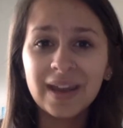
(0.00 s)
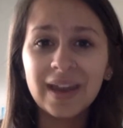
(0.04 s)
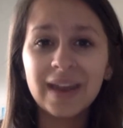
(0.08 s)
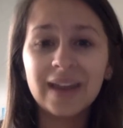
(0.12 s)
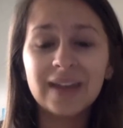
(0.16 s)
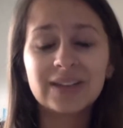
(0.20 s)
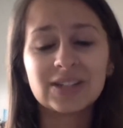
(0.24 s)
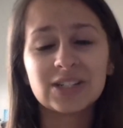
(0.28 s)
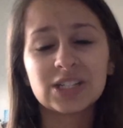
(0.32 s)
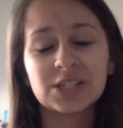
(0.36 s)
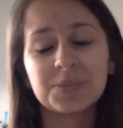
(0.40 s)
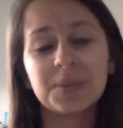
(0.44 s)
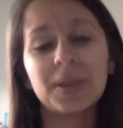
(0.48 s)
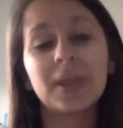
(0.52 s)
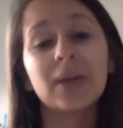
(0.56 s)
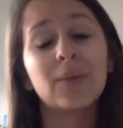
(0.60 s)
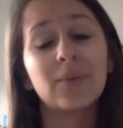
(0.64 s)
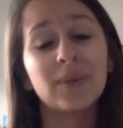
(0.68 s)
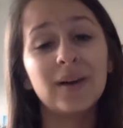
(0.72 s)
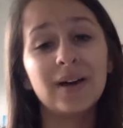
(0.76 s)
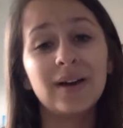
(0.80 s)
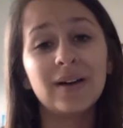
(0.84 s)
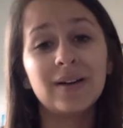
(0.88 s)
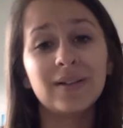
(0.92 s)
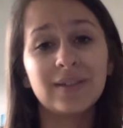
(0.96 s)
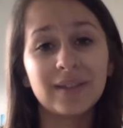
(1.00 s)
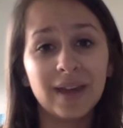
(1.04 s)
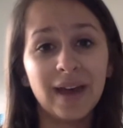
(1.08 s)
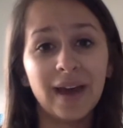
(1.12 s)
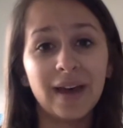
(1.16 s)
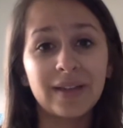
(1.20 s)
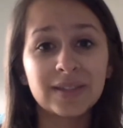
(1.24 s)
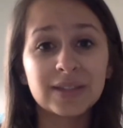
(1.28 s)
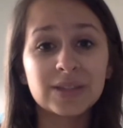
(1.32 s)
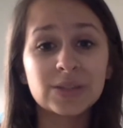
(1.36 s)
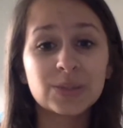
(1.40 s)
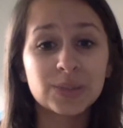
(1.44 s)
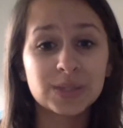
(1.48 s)
and just be like, well, yeah,
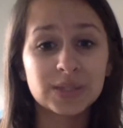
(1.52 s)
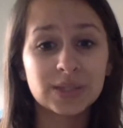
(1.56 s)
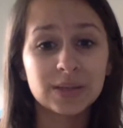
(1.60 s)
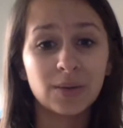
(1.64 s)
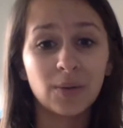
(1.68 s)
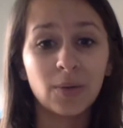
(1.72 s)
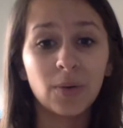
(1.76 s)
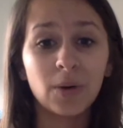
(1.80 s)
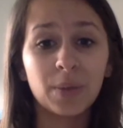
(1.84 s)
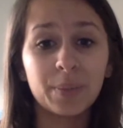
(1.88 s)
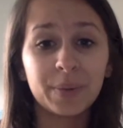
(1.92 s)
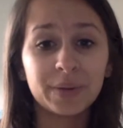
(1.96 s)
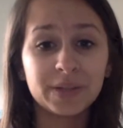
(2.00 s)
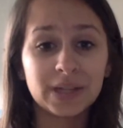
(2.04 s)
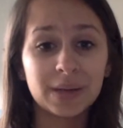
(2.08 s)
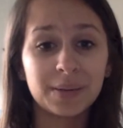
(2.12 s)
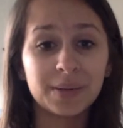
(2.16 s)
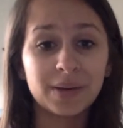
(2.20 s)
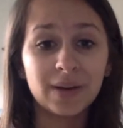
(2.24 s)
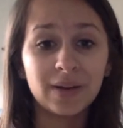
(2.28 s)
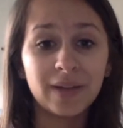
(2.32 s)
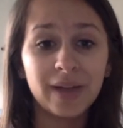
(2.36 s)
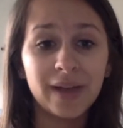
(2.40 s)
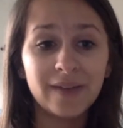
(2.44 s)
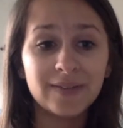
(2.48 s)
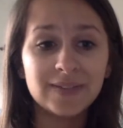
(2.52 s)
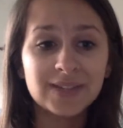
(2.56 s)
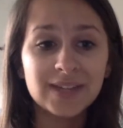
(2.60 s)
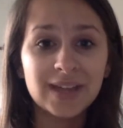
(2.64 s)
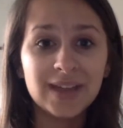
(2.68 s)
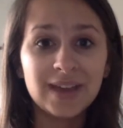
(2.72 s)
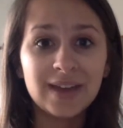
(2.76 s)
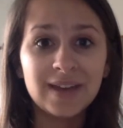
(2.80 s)
this was a horrible time in our lives.